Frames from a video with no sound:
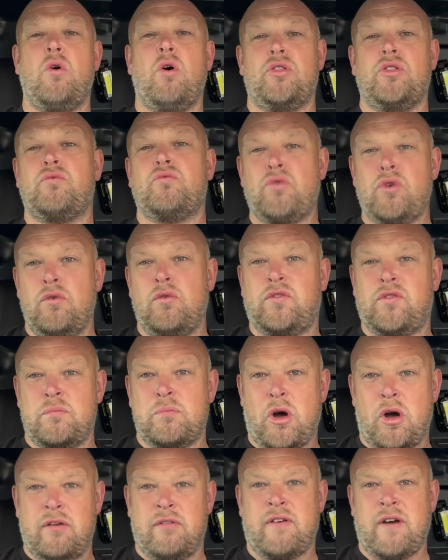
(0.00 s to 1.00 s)
on the roof of
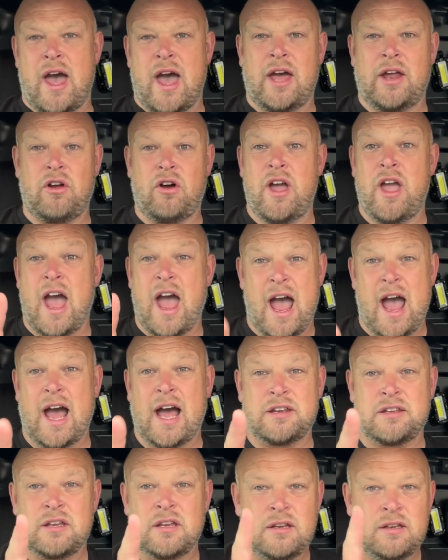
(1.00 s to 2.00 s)
my van, I had,